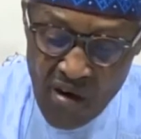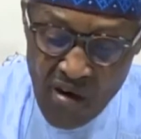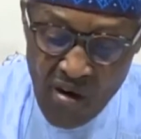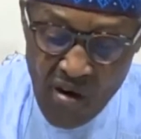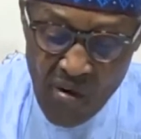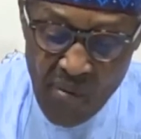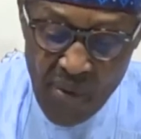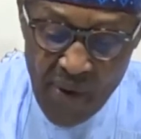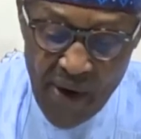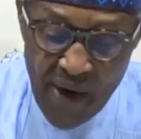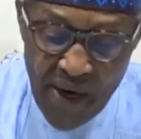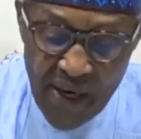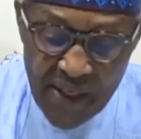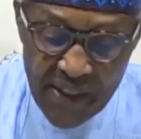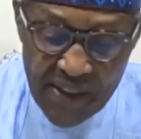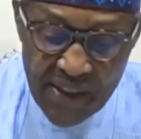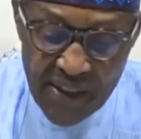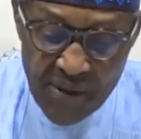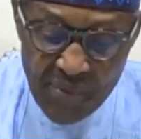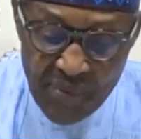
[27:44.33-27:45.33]
of
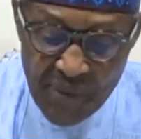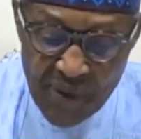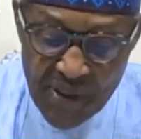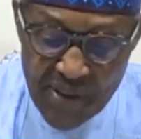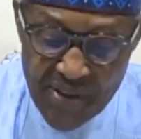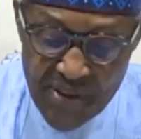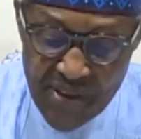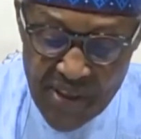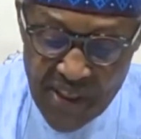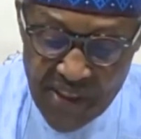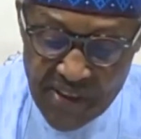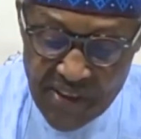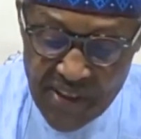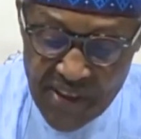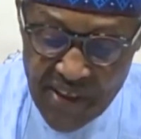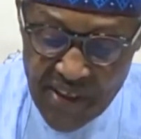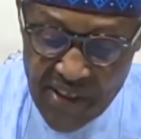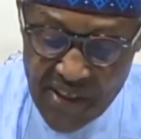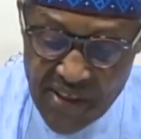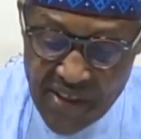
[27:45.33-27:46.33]
highly placed
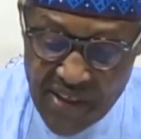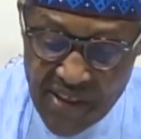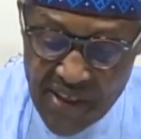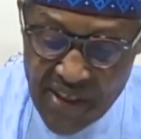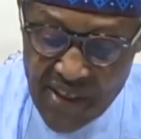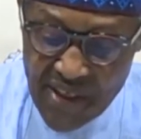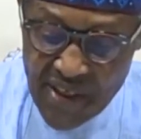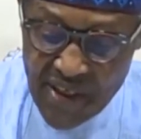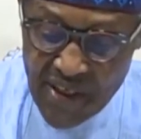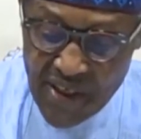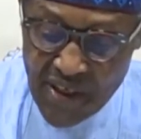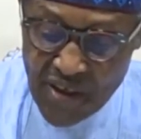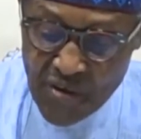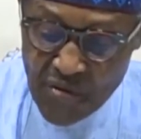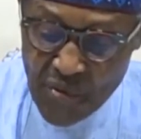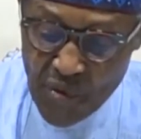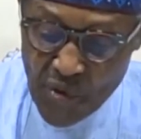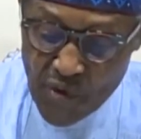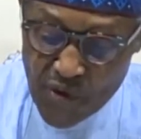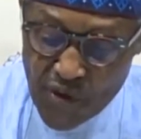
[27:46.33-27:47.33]
Nigerians in
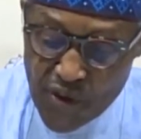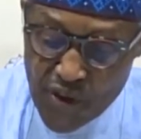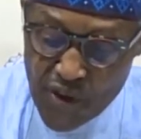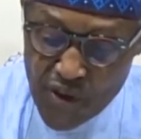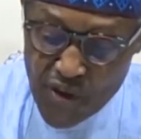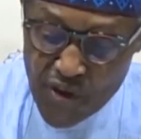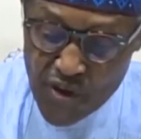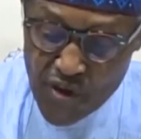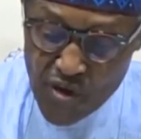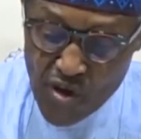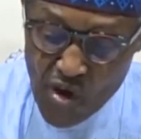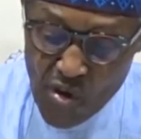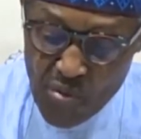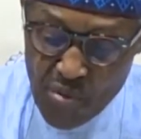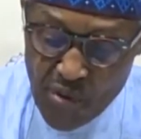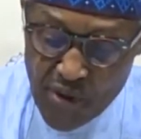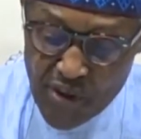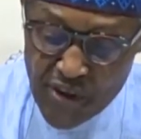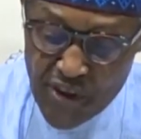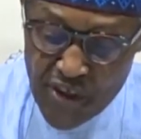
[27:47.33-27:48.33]
positions of
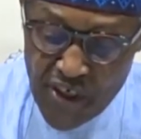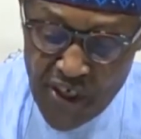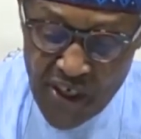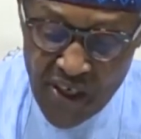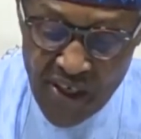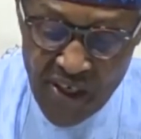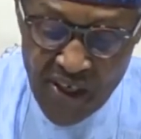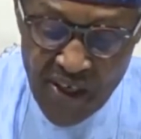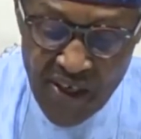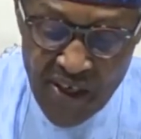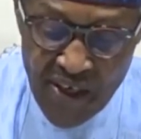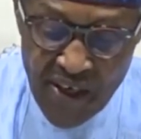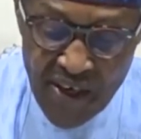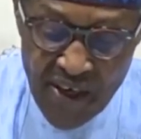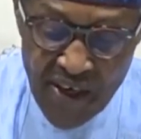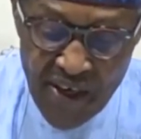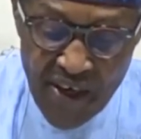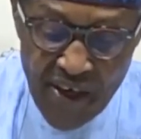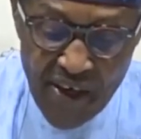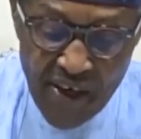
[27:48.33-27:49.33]
regional
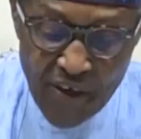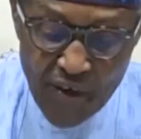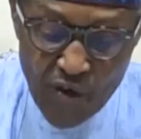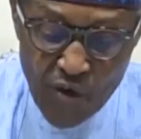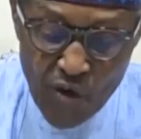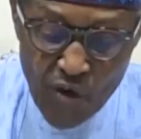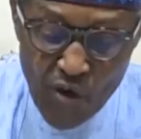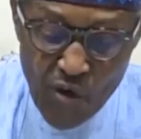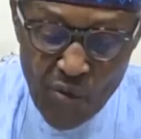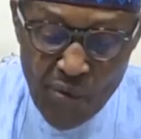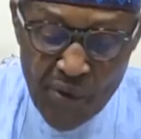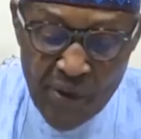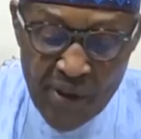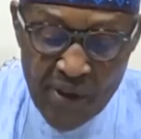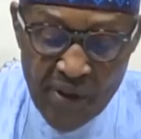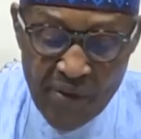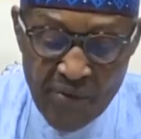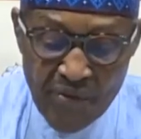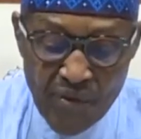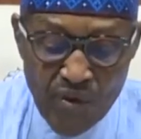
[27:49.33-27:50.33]
and global
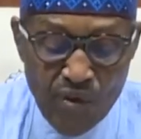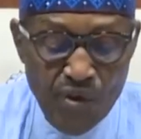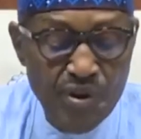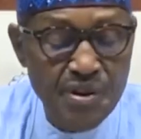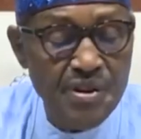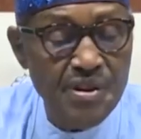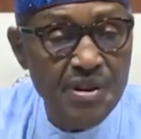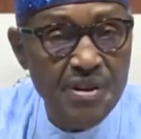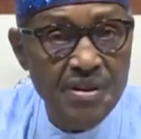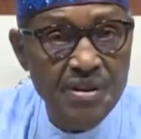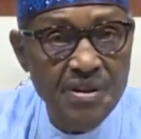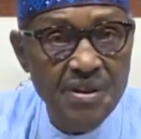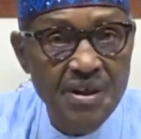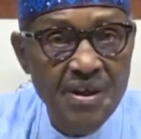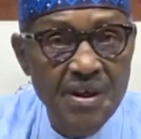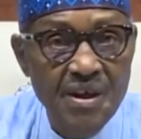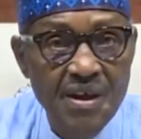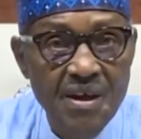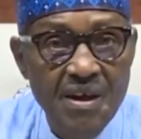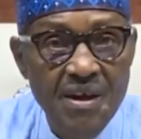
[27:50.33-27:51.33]
influences.
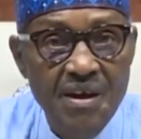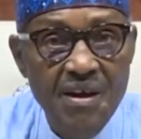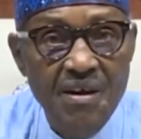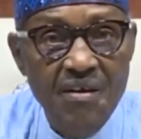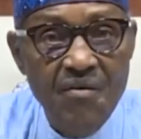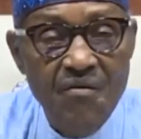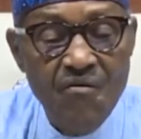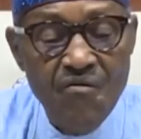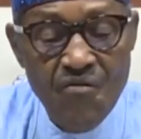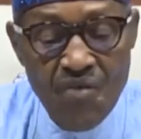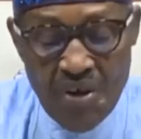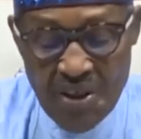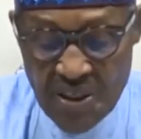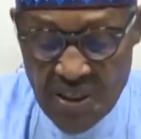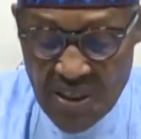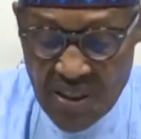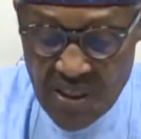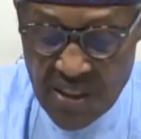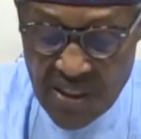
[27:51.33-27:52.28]
Very